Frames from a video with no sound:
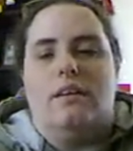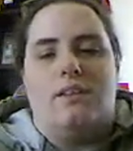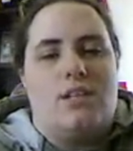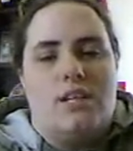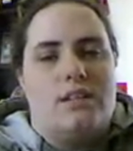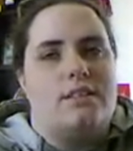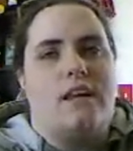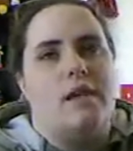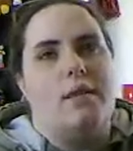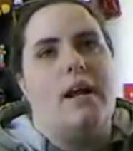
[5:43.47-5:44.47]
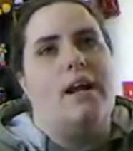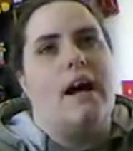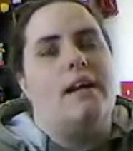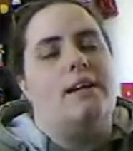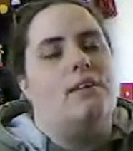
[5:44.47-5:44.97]
just, I mean,
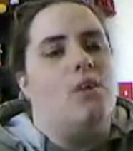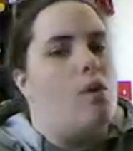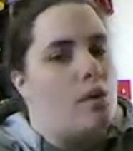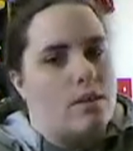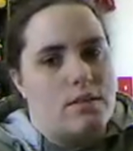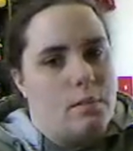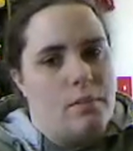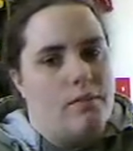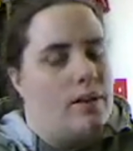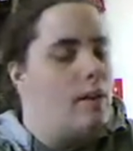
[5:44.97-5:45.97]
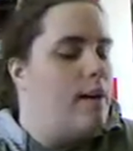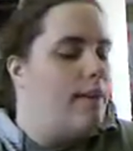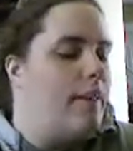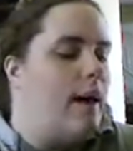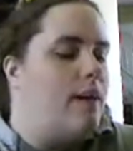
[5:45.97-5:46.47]
I can do a whole separate video
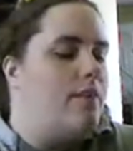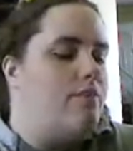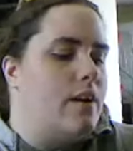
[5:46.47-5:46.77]
on that